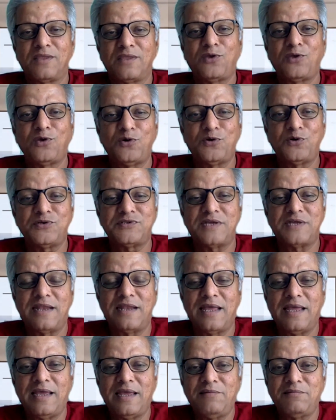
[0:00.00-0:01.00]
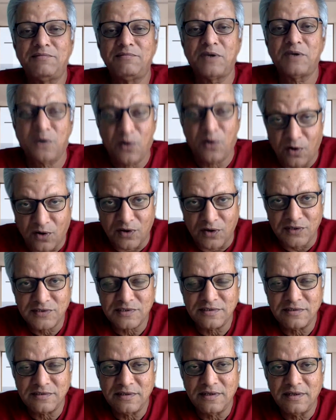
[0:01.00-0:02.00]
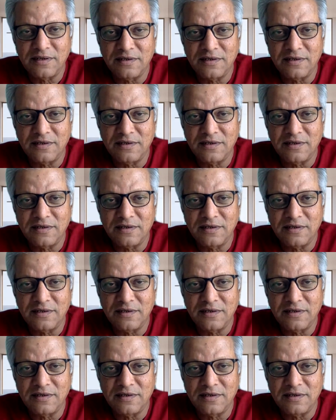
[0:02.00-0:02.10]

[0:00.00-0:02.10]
cure his headache because